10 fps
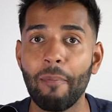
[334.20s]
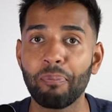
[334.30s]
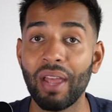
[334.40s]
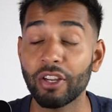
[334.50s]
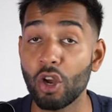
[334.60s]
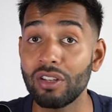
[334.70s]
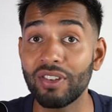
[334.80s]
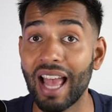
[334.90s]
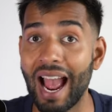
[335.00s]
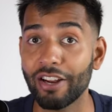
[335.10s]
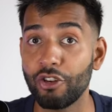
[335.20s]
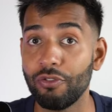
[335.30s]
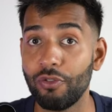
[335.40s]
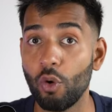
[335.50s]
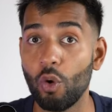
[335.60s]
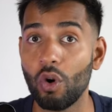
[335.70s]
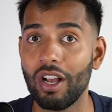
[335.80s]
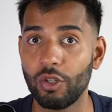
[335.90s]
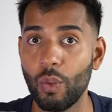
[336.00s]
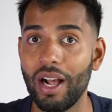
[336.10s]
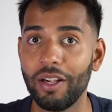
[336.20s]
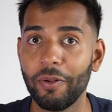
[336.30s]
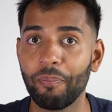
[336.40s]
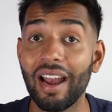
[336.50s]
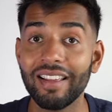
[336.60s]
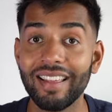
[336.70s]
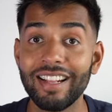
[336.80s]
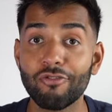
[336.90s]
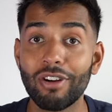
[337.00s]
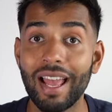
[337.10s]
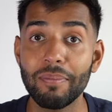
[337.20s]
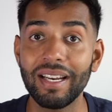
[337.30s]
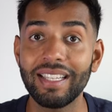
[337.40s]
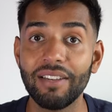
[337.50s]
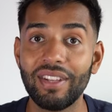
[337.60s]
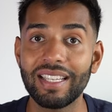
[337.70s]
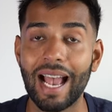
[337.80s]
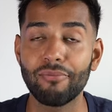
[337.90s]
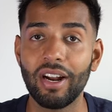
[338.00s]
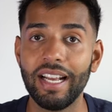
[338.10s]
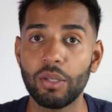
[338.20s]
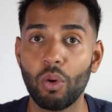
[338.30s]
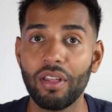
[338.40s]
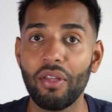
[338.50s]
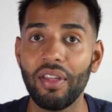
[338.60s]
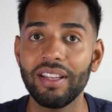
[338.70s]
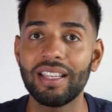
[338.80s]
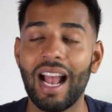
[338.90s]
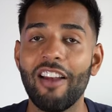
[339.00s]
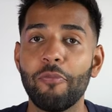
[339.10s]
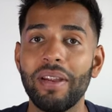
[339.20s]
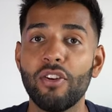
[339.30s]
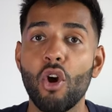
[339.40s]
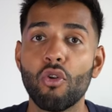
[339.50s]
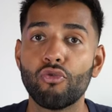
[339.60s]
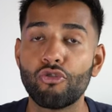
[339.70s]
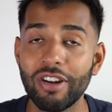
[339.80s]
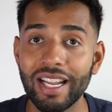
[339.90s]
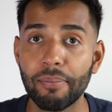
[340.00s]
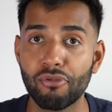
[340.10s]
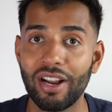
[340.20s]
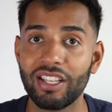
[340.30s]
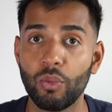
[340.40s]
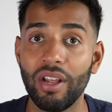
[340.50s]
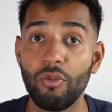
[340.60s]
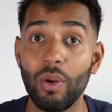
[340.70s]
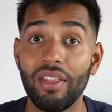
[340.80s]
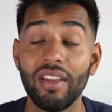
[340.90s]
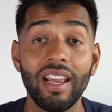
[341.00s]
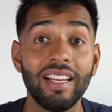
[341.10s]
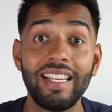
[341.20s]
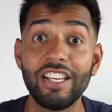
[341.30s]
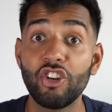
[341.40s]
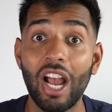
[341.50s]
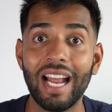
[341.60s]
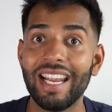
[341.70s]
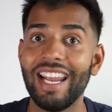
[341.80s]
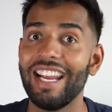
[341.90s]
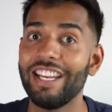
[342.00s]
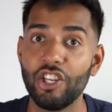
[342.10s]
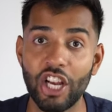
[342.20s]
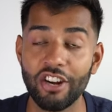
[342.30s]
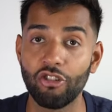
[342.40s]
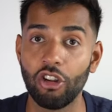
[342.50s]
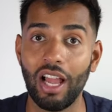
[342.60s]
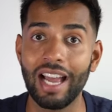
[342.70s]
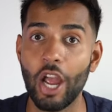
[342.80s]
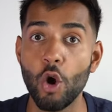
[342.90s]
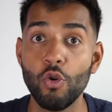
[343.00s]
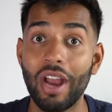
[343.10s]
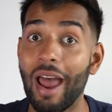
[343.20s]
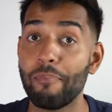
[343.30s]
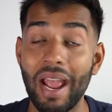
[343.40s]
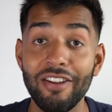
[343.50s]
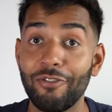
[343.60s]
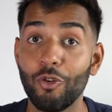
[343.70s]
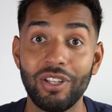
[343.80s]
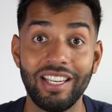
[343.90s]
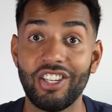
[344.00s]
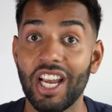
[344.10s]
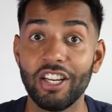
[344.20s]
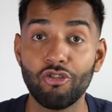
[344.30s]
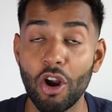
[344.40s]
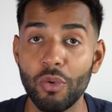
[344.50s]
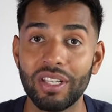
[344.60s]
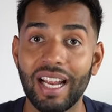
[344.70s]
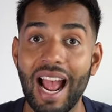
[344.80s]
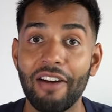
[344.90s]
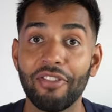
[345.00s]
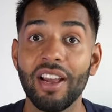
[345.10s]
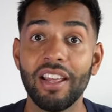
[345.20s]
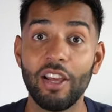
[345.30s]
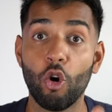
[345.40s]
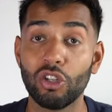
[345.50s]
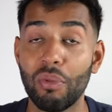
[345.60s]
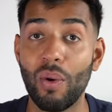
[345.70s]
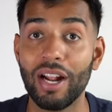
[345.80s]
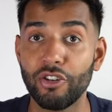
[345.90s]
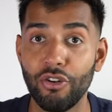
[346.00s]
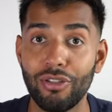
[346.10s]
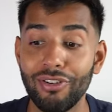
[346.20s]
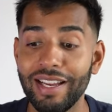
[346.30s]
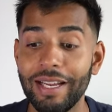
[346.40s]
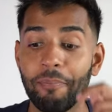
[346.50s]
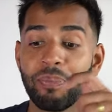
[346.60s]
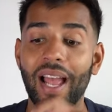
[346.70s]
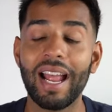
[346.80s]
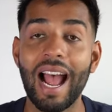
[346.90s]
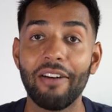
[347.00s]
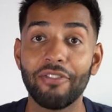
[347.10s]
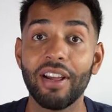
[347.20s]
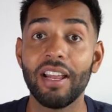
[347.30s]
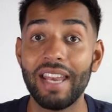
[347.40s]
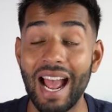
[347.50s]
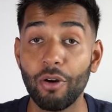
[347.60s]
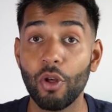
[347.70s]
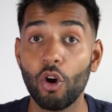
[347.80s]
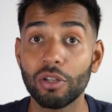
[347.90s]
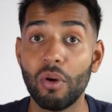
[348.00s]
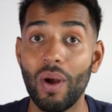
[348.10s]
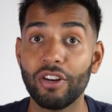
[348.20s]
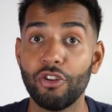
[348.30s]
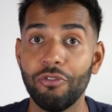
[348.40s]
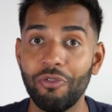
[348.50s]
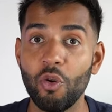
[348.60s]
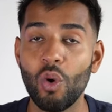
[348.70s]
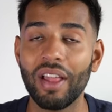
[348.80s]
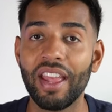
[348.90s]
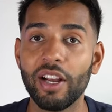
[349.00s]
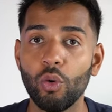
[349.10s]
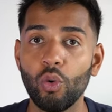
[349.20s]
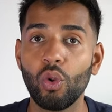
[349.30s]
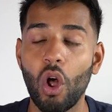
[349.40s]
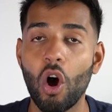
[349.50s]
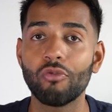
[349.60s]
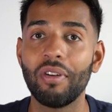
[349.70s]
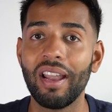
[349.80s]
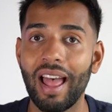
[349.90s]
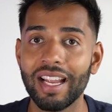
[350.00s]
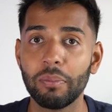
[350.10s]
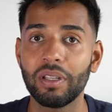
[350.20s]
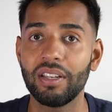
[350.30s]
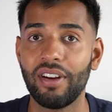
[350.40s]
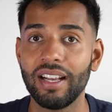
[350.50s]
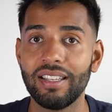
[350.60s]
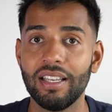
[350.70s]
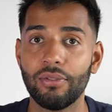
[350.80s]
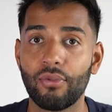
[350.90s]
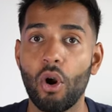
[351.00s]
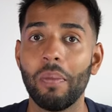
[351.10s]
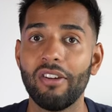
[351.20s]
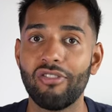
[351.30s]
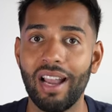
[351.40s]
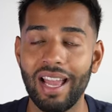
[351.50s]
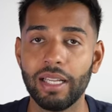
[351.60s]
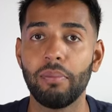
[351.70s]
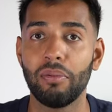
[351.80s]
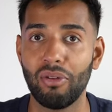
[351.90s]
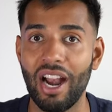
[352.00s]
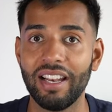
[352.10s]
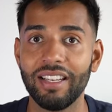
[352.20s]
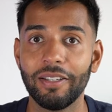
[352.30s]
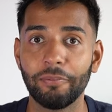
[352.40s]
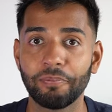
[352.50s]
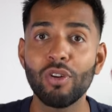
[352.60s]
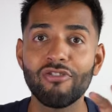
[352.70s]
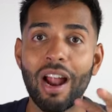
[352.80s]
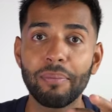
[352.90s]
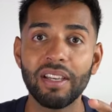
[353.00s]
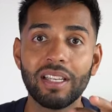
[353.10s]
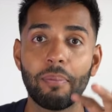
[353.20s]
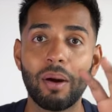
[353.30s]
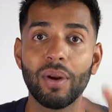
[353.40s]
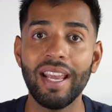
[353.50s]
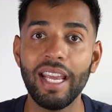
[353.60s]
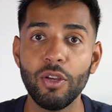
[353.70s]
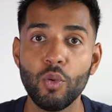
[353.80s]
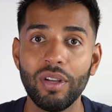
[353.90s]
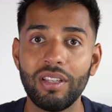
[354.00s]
and that goes for the Action 4 as well. And I think the reliability of this camera is one of the things that I've been really impressed with DJI in general. I own and pay for DJI drones. I have the Osmo Action 3, I have now the Osmo Action 4, and they all are reliable devices from a reliable brand. Before we wrap this up, I want to hit you with